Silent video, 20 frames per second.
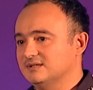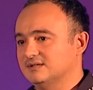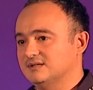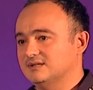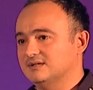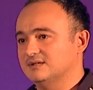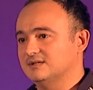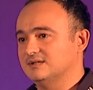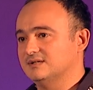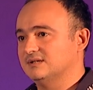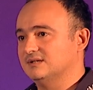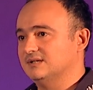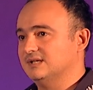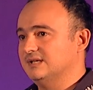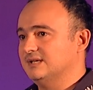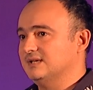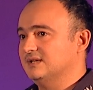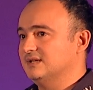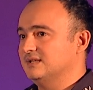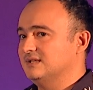
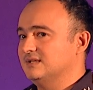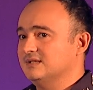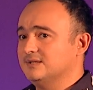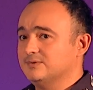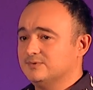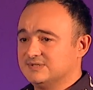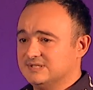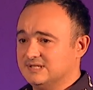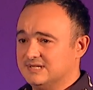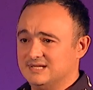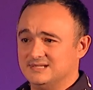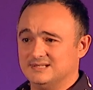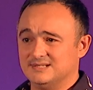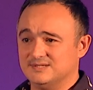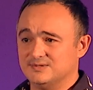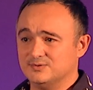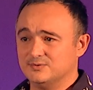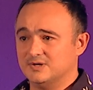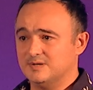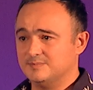and there was like kind of
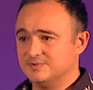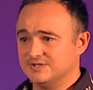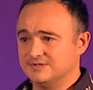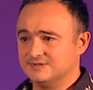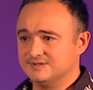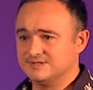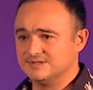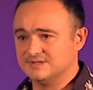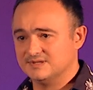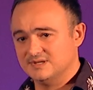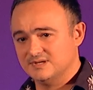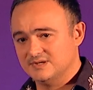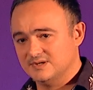like 2 options.